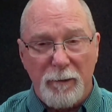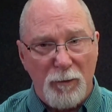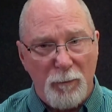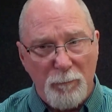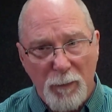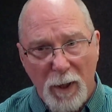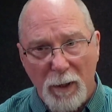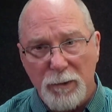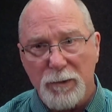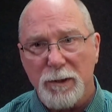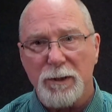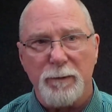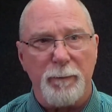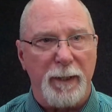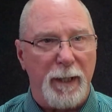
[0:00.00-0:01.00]
Their
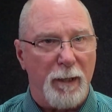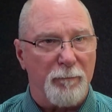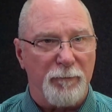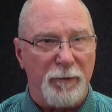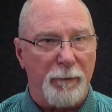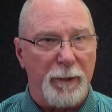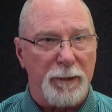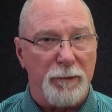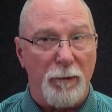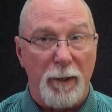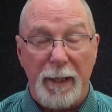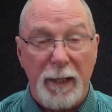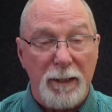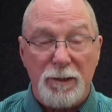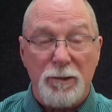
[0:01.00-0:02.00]
emotions become very
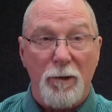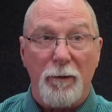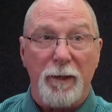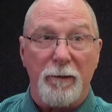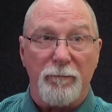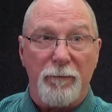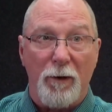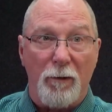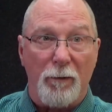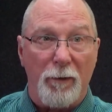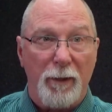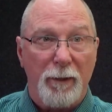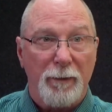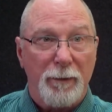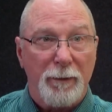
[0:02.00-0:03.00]
tired, and it's not their fault.